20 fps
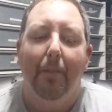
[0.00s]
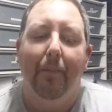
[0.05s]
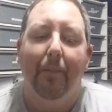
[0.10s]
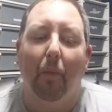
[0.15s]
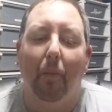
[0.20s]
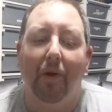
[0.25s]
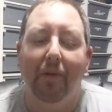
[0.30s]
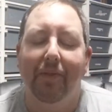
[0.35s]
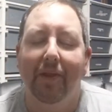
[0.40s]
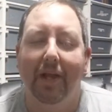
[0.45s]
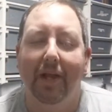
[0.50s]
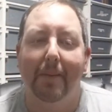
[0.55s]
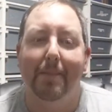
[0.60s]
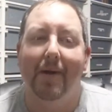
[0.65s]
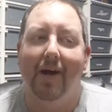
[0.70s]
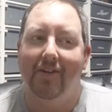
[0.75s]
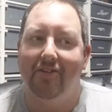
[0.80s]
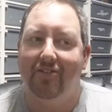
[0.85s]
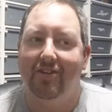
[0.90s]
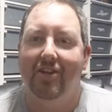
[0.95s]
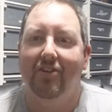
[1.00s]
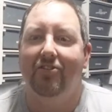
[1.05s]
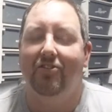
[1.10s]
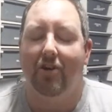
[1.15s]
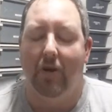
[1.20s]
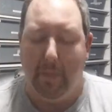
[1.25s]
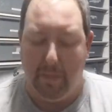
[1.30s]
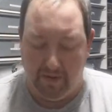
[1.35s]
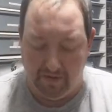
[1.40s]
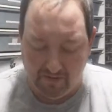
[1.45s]
But one thing about Sea
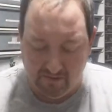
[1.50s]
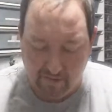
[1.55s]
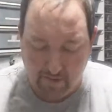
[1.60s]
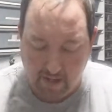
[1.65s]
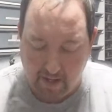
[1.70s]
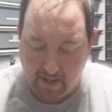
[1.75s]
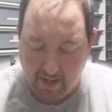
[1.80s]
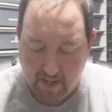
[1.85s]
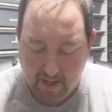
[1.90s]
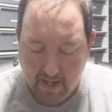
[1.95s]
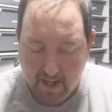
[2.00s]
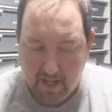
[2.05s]
Serpents that